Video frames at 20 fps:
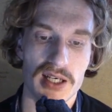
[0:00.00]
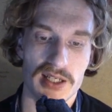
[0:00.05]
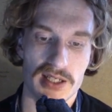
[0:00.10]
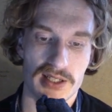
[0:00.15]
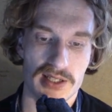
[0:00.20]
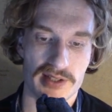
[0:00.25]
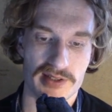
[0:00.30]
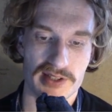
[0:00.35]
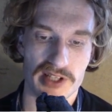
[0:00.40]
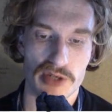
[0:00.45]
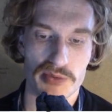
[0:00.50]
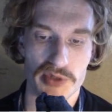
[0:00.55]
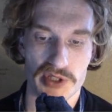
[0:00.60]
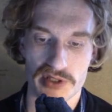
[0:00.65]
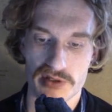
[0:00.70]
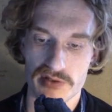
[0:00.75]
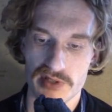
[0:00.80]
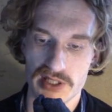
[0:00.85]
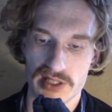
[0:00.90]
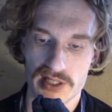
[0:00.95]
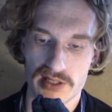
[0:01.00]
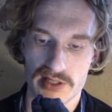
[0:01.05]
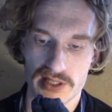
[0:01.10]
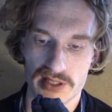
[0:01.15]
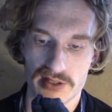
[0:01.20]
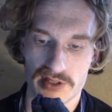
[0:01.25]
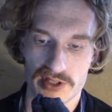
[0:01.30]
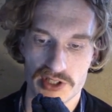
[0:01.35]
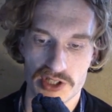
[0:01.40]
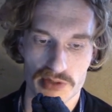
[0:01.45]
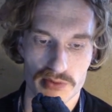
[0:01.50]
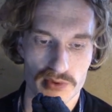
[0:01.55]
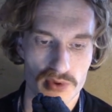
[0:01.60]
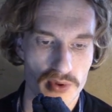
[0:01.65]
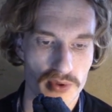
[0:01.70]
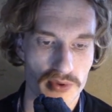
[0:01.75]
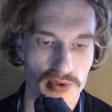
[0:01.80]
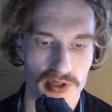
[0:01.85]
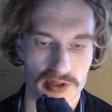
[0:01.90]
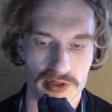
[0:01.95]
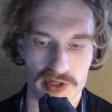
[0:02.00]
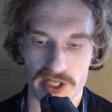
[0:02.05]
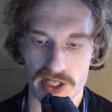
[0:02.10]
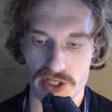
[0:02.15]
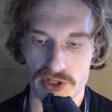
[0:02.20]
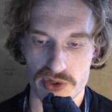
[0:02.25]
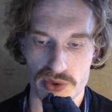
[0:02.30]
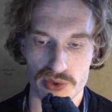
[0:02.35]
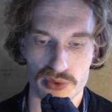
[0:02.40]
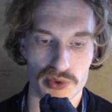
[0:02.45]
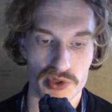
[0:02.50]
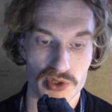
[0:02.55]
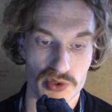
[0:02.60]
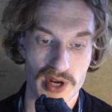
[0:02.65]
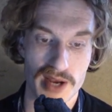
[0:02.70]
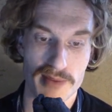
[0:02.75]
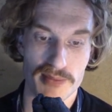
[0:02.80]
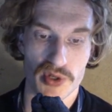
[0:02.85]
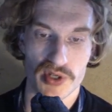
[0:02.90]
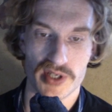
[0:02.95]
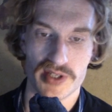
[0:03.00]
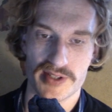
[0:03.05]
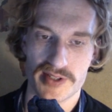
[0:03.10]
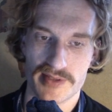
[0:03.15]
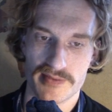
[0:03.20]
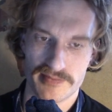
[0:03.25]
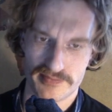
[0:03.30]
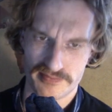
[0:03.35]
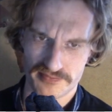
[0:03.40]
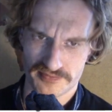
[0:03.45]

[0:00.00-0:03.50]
It has now been agreed that the international will contain two tripoints.